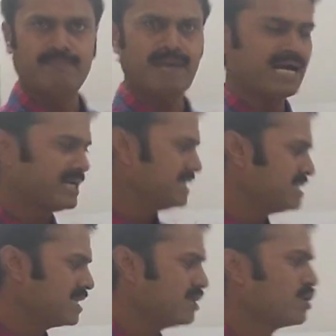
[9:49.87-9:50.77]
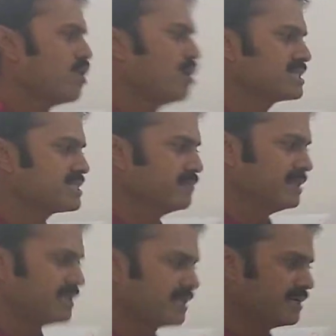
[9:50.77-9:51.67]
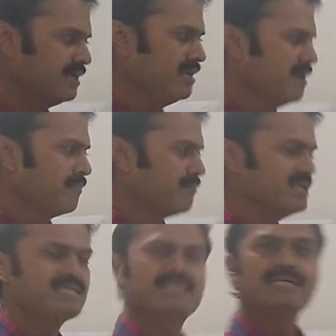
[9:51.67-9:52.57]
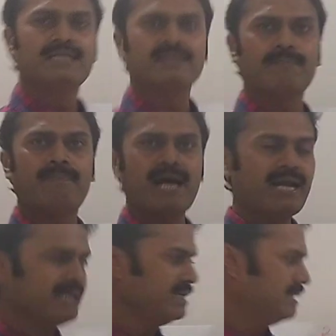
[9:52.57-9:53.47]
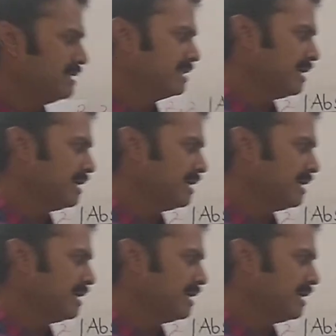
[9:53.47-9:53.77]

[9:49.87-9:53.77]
Band is not symmetrical means the band,